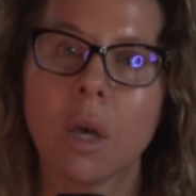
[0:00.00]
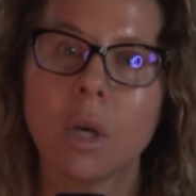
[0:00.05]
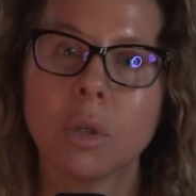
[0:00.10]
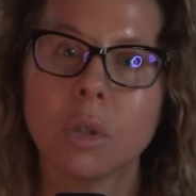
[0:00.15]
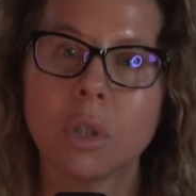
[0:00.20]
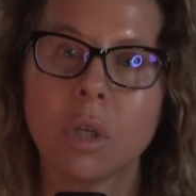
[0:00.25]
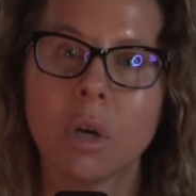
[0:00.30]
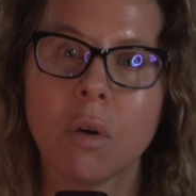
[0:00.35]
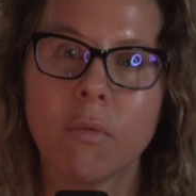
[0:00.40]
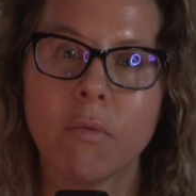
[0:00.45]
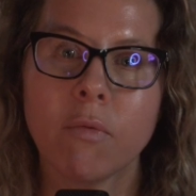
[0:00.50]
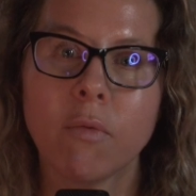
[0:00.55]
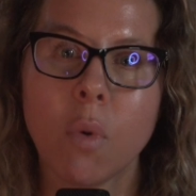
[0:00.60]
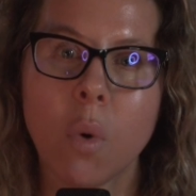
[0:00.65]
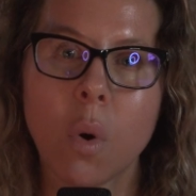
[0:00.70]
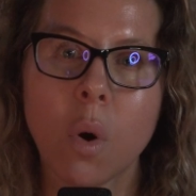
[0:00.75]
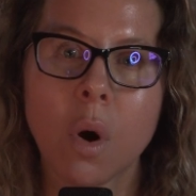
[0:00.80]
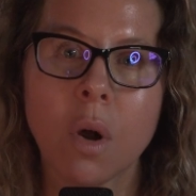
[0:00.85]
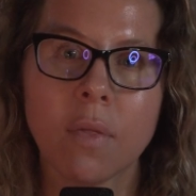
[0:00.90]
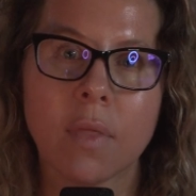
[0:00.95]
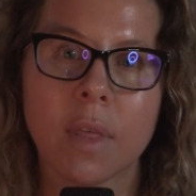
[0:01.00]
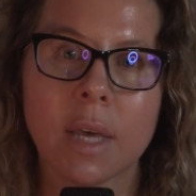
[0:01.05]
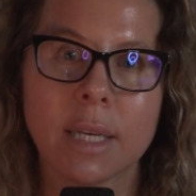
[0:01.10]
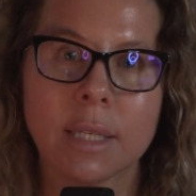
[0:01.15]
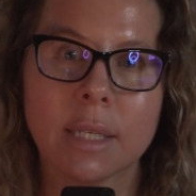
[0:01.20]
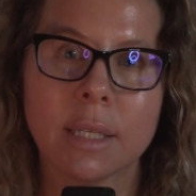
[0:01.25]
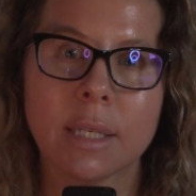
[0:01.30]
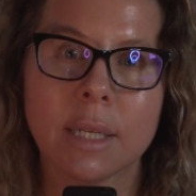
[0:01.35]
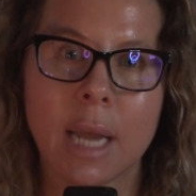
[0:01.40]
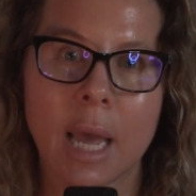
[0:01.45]
So for
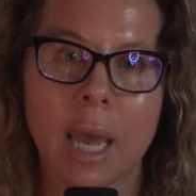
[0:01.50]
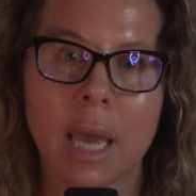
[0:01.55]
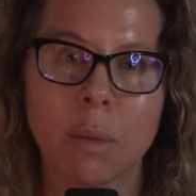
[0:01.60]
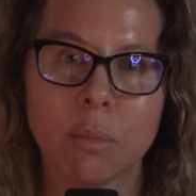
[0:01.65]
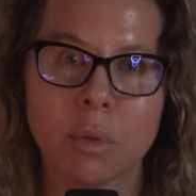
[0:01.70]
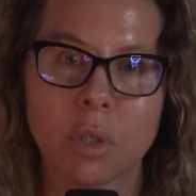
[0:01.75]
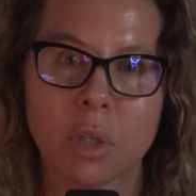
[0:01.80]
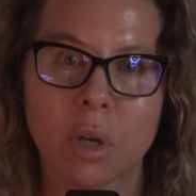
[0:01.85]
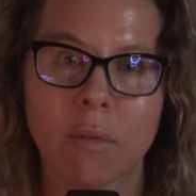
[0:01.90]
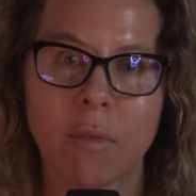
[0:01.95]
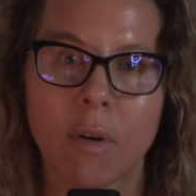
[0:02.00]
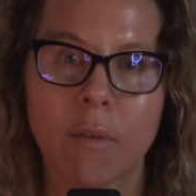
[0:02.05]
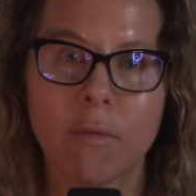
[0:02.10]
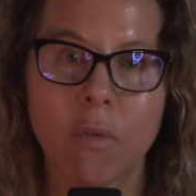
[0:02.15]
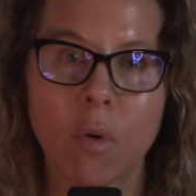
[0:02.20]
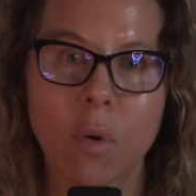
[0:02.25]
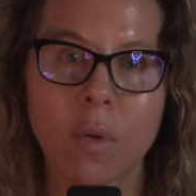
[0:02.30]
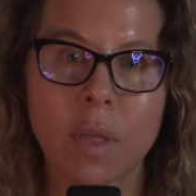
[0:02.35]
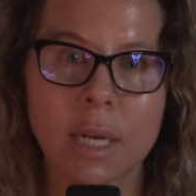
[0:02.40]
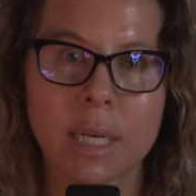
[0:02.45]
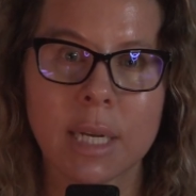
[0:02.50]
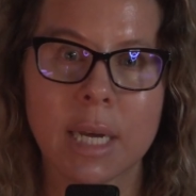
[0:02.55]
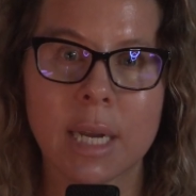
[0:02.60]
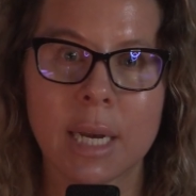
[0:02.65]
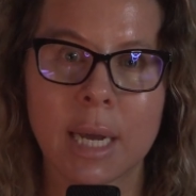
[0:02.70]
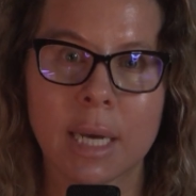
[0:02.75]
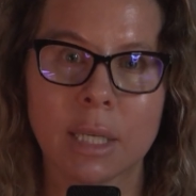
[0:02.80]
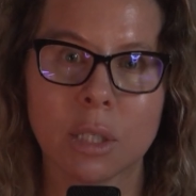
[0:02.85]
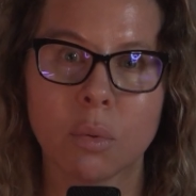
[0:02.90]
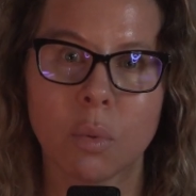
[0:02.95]
this name server, for the
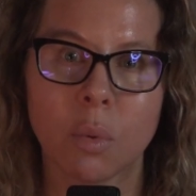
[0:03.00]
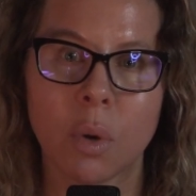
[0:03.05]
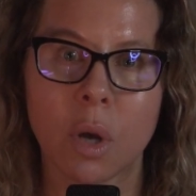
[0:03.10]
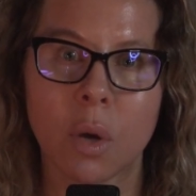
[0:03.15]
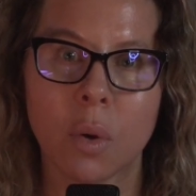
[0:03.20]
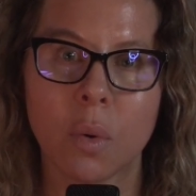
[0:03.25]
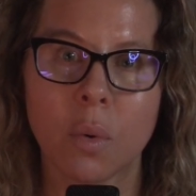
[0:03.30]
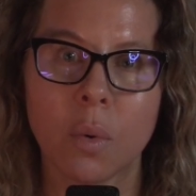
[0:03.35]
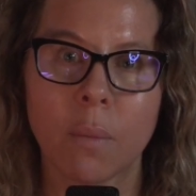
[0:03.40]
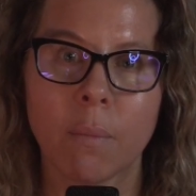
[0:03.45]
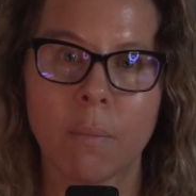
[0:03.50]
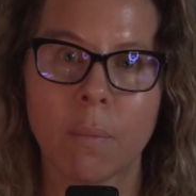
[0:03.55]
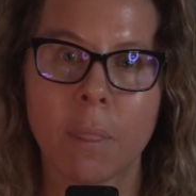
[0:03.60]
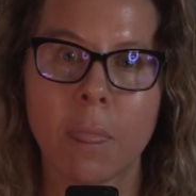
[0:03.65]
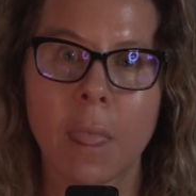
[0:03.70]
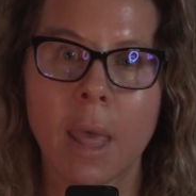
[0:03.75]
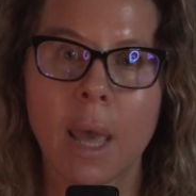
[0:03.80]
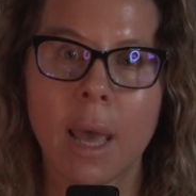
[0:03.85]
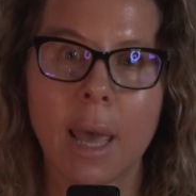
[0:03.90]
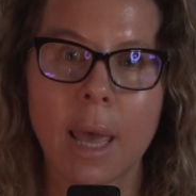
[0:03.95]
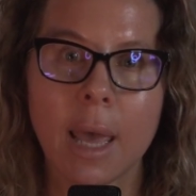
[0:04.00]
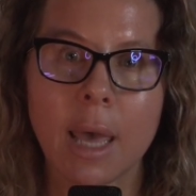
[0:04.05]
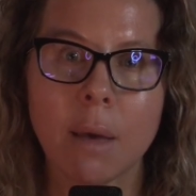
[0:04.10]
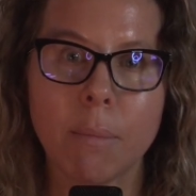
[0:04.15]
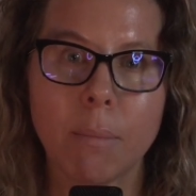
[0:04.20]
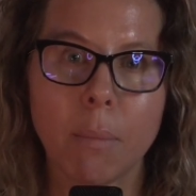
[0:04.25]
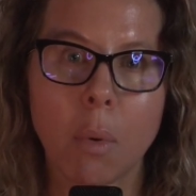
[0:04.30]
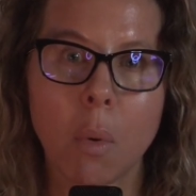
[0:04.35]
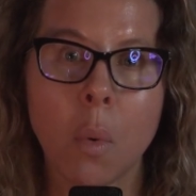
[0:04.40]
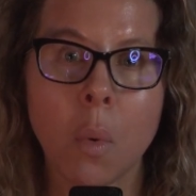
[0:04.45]
DNS root,
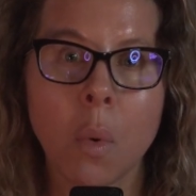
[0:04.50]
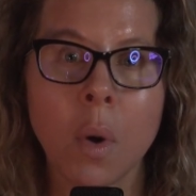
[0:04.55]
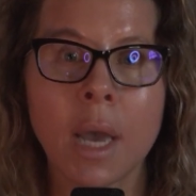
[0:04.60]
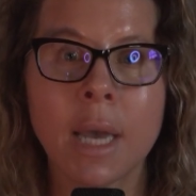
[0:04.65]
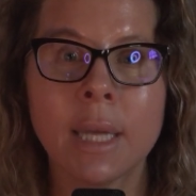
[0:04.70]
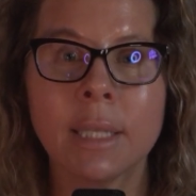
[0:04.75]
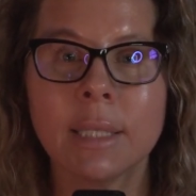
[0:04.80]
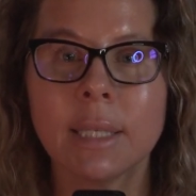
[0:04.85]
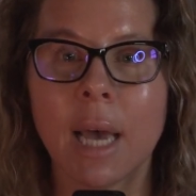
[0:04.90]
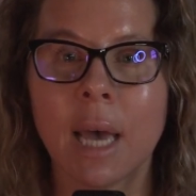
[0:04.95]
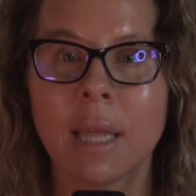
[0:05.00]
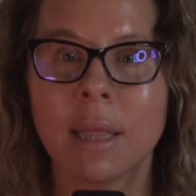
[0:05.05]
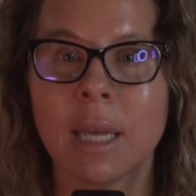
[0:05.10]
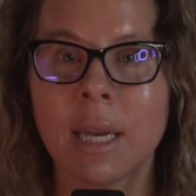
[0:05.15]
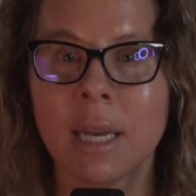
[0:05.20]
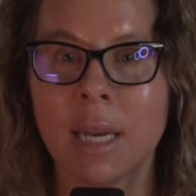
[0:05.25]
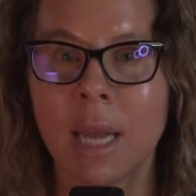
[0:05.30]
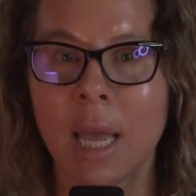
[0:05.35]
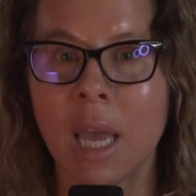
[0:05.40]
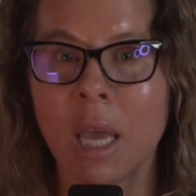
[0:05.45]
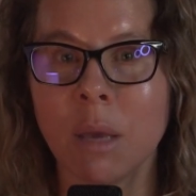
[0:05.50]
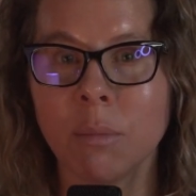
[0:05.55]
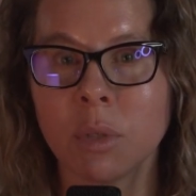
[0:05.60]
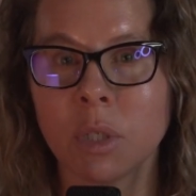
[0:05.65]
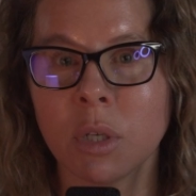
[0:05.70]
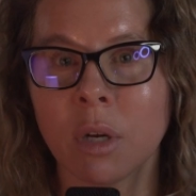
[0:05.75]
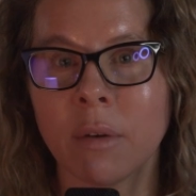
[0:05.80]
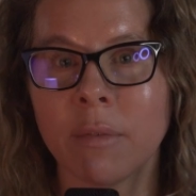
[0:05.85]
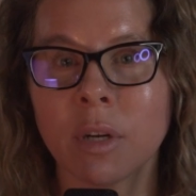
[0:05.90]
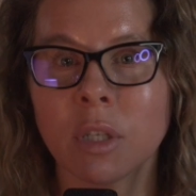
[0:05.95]
it points at the name
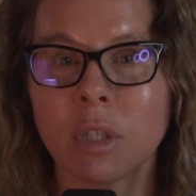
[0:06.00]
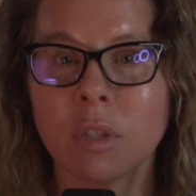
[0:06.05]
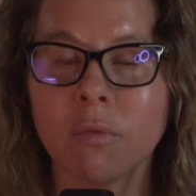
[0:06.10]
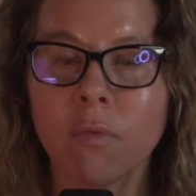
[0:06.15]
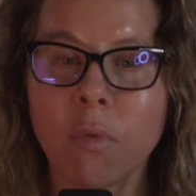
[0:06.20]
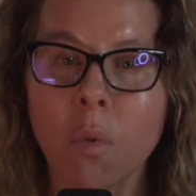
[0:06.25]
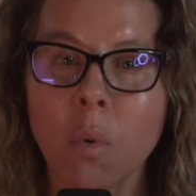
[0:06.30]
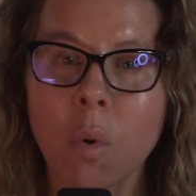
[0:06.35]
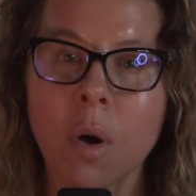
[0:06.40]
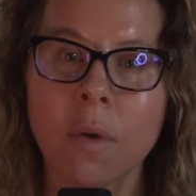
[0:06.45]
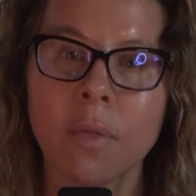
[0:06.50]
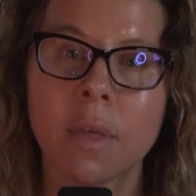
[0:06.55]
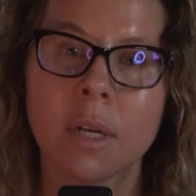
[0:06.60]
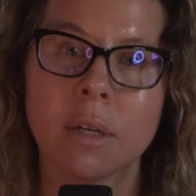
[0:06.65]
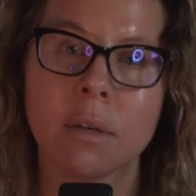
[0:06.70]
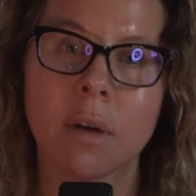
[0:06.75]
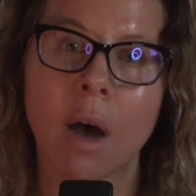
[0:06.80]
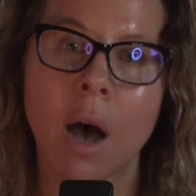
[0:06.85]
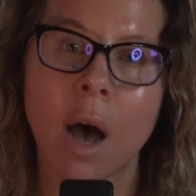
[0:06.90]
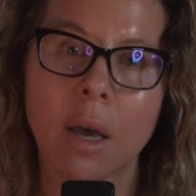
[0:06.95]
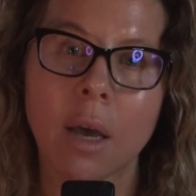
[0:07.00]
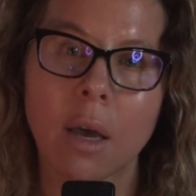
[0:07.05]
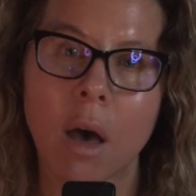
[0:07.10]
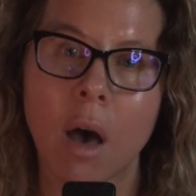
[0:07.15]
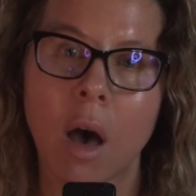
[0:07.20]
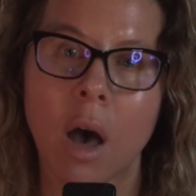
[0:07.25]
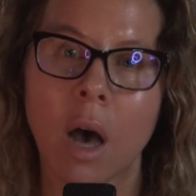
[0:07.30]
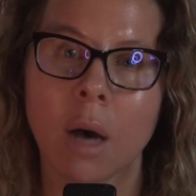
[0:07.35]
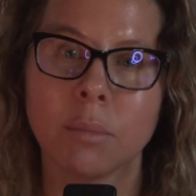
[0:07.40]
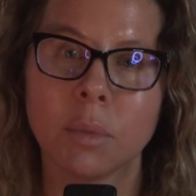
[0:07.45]
servers for the
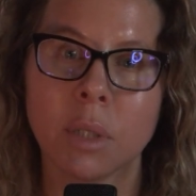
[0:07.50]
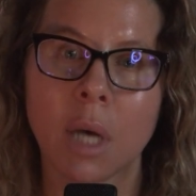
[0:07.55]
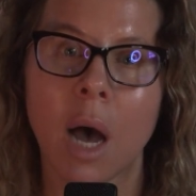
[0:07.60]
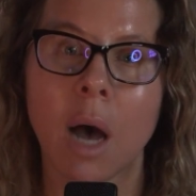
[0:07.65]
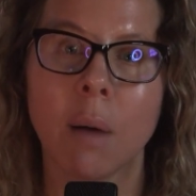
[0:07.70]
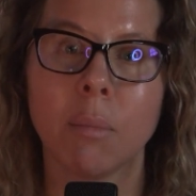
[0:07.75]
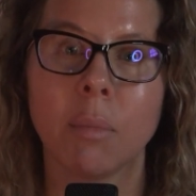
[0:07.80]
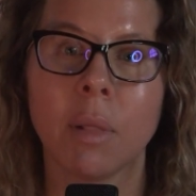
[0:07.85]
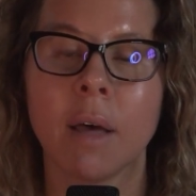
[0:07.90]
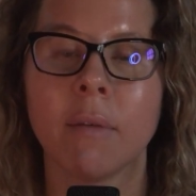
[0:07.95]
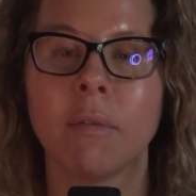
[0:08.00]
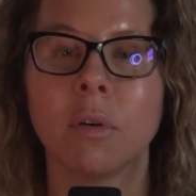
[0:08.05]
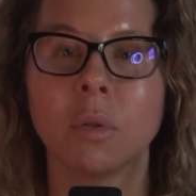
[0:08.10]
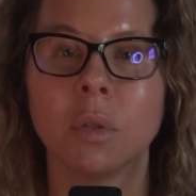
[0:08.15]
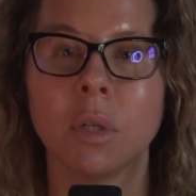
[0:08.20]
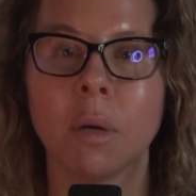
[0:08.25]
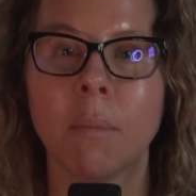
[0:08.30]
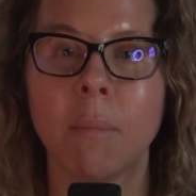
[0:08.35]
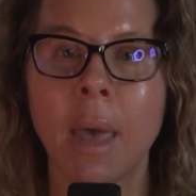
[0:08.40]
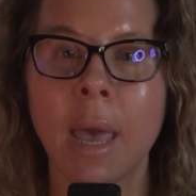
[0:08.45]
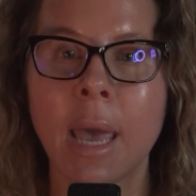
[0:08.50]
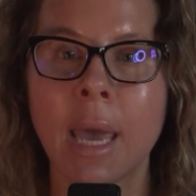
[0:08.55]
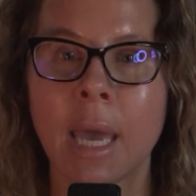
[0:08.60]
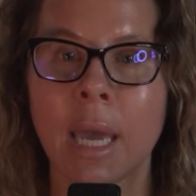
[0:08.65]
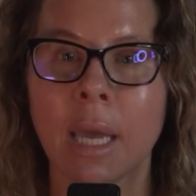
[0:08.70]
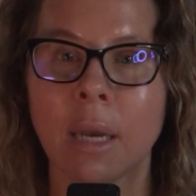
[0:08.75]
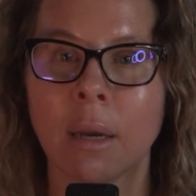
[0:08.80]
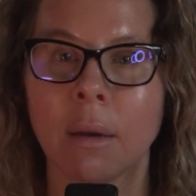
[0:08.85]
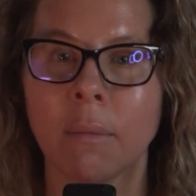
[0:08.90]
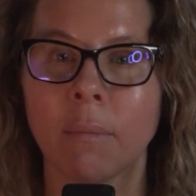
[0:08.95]
.com top-level
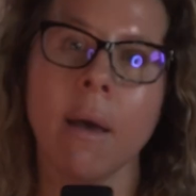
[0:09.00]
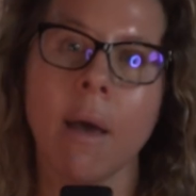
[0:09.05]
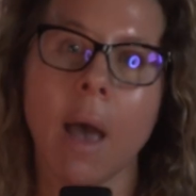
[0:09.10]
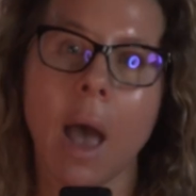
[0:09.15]
domain.